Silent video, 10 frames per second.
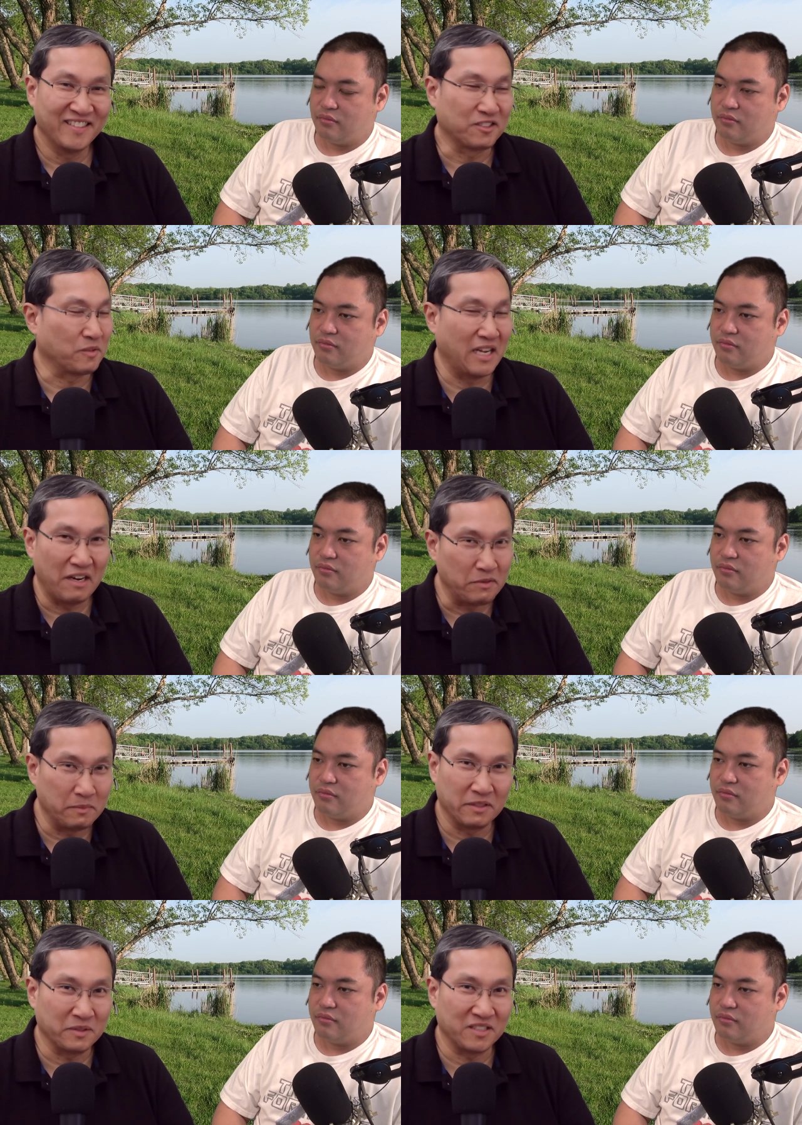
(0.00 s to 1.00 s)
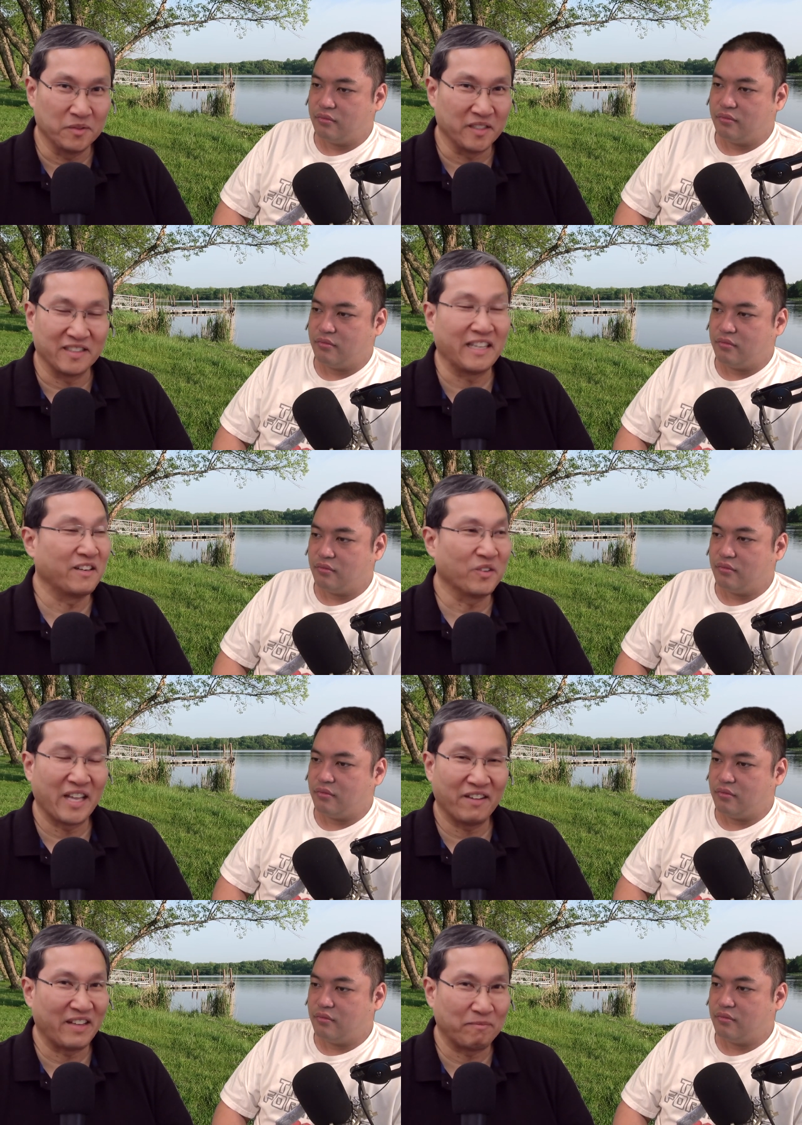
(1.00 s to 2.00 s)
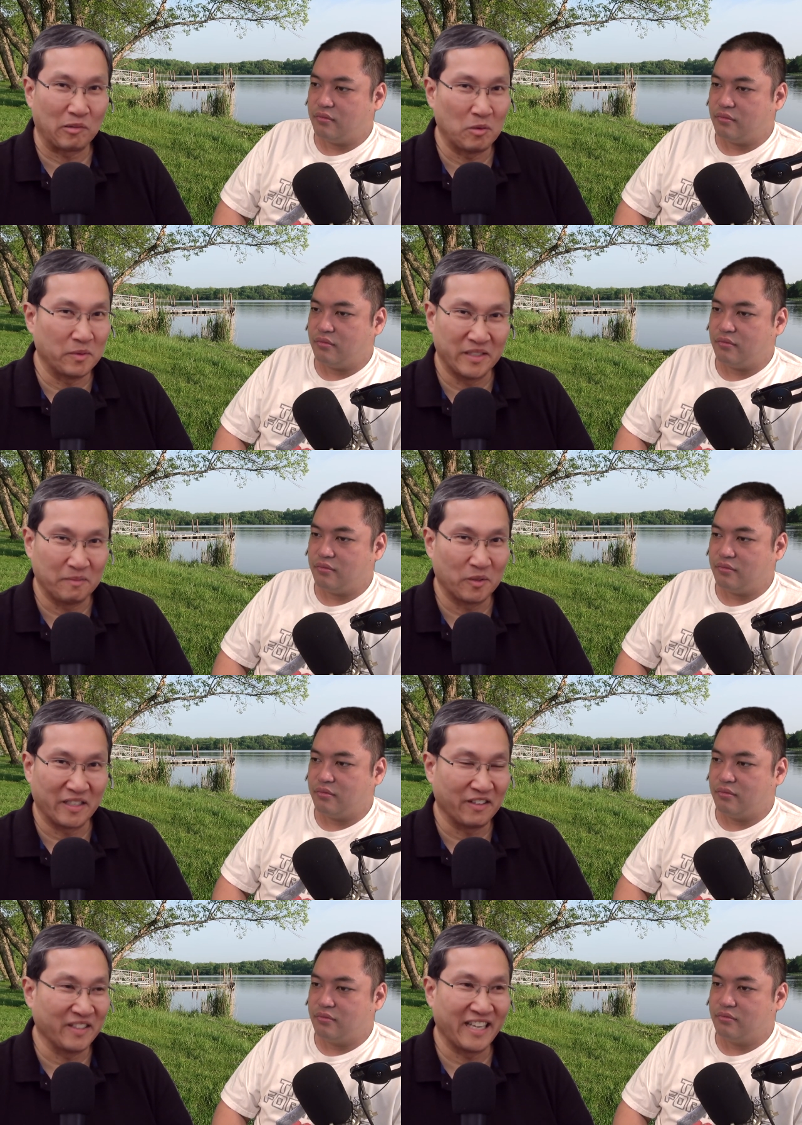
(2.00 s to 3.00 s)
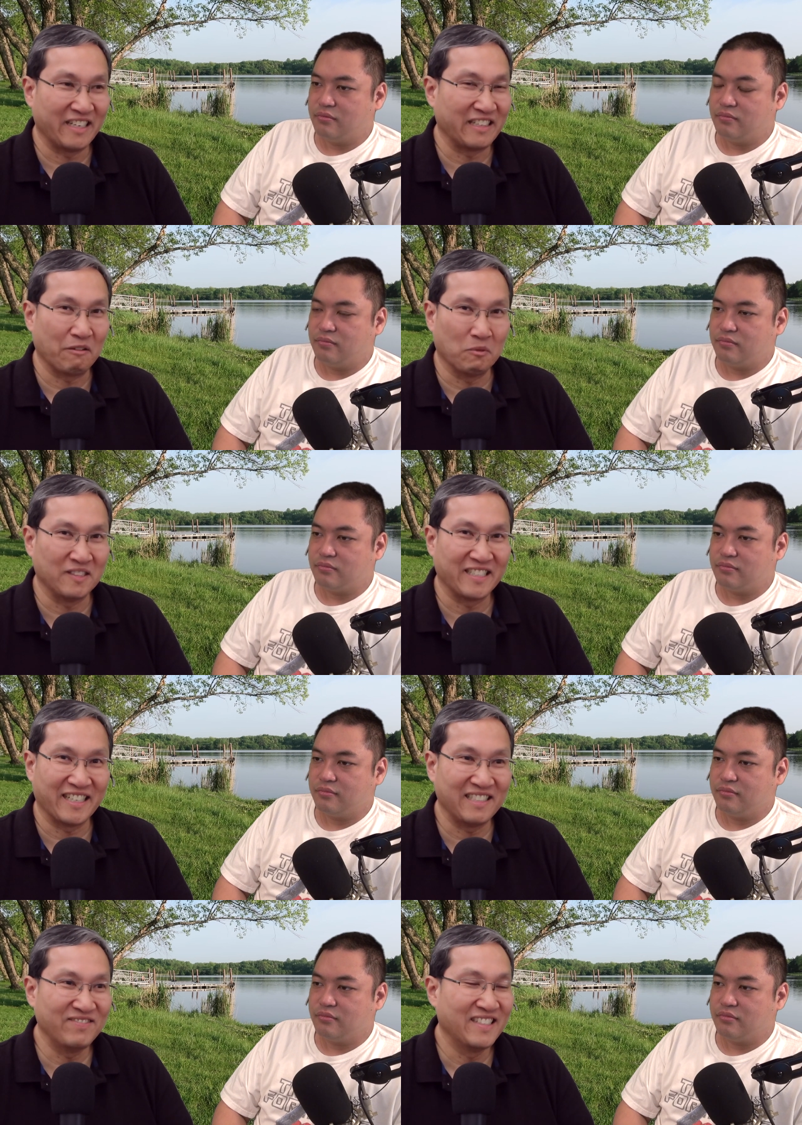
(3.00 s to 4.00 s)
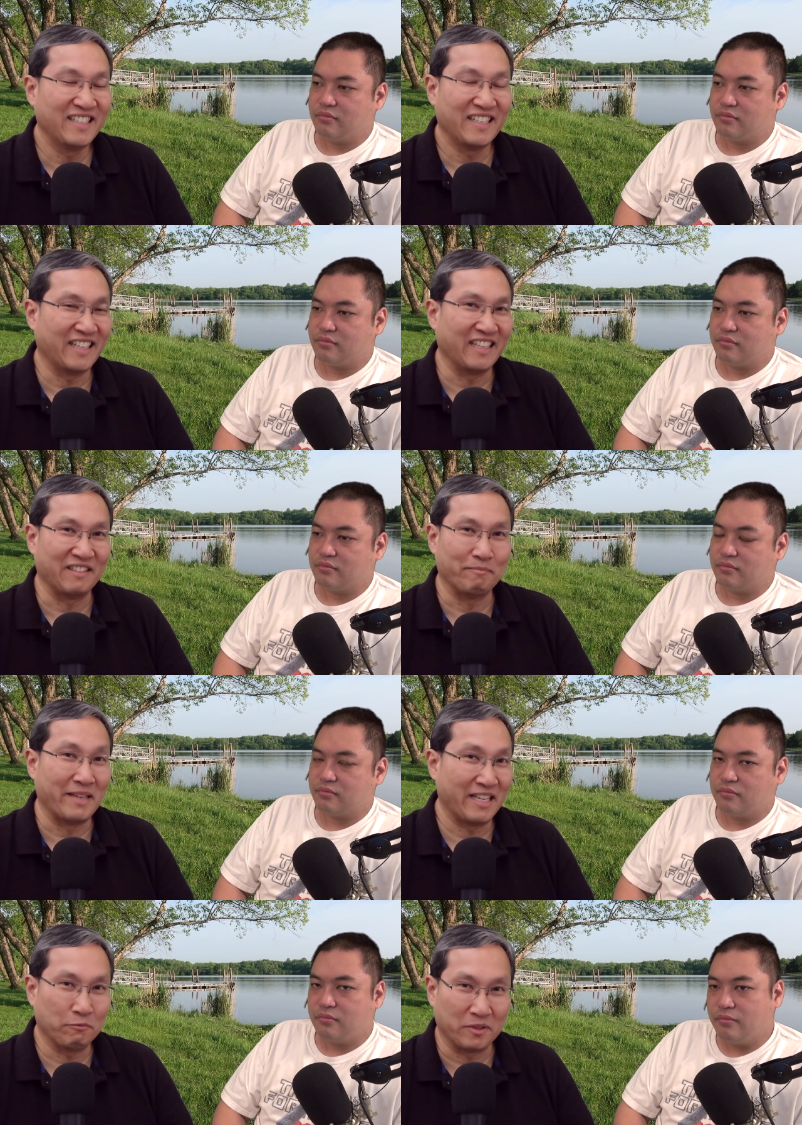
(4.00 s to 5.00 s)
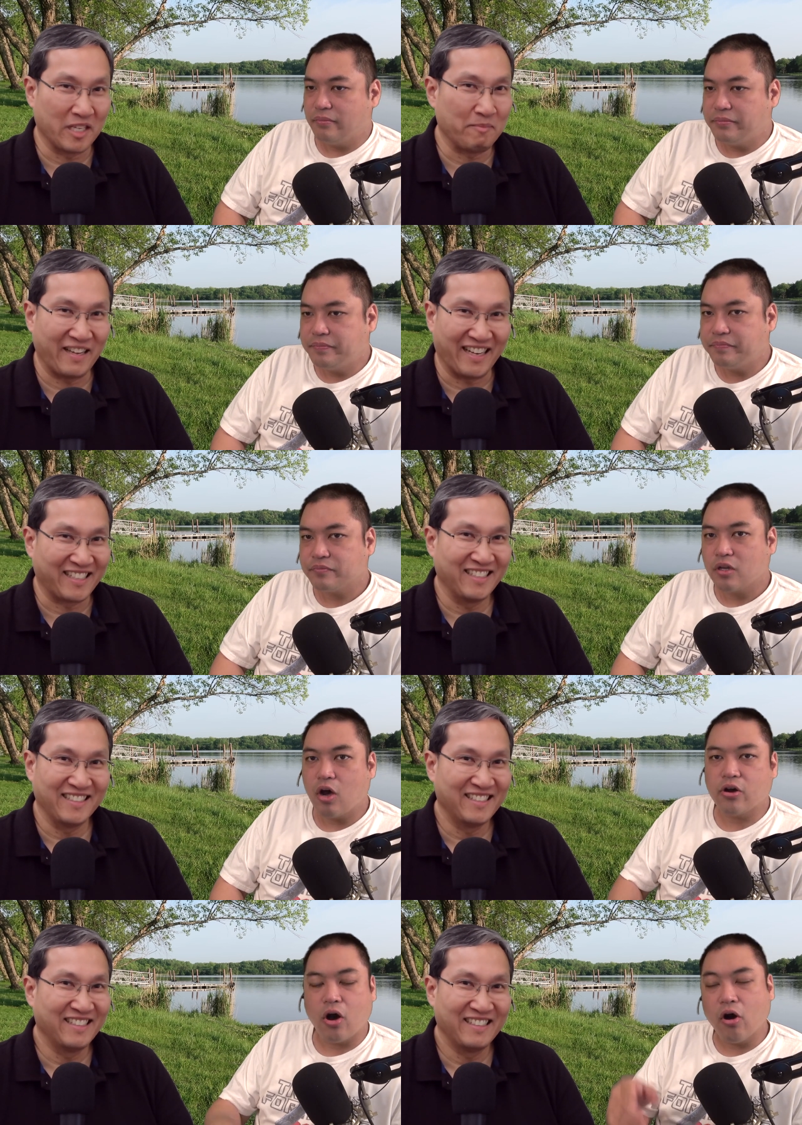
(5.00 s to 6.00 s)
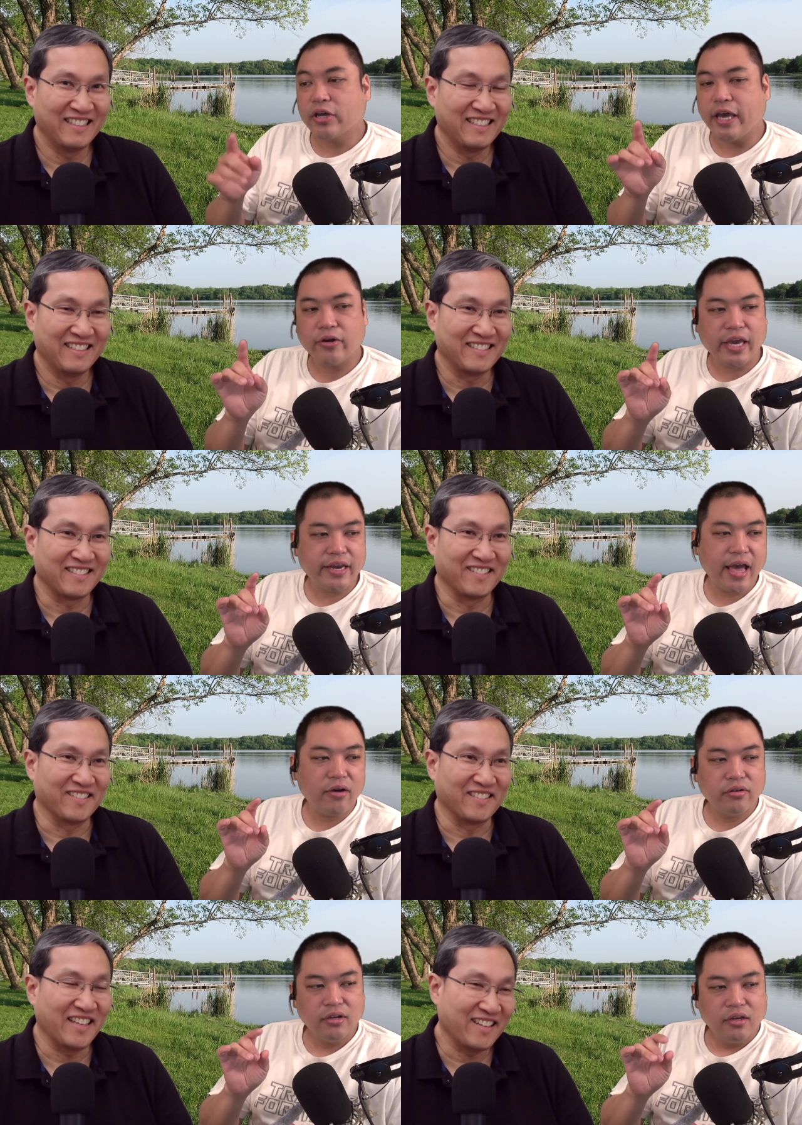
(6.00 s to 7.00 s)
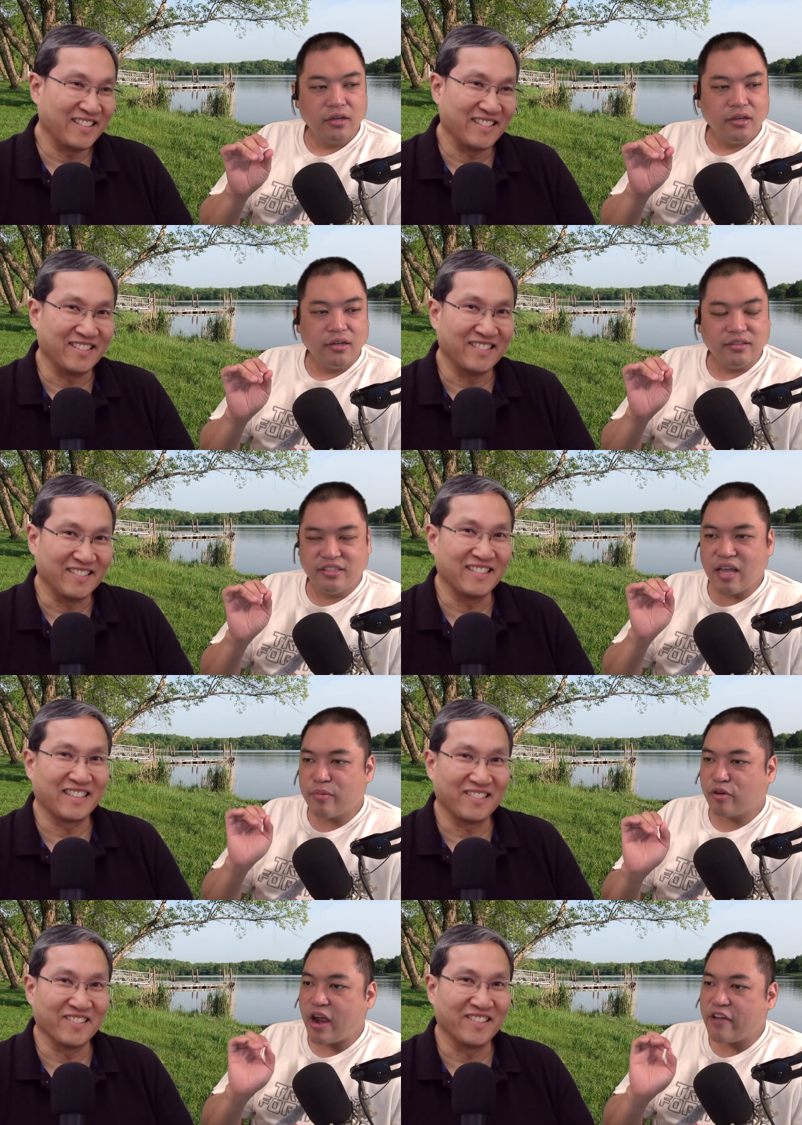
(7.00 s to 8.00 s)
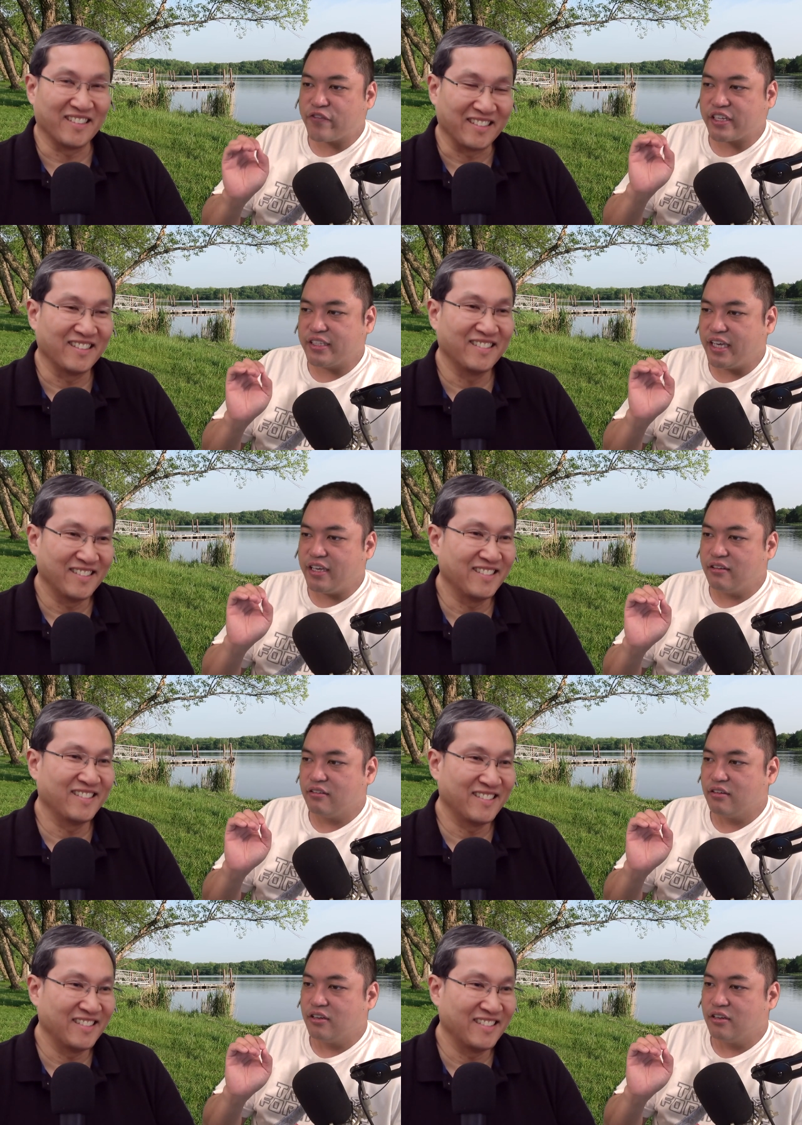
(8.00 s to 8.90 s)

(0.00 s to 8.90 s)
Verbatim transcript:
Speaker 1: So everybody was doing it. They don't have that promo anymore. They only had it that one time. And man, were they packed.
Speaker 2: Oh, oh okay, okay. So, now, yeah. demographically,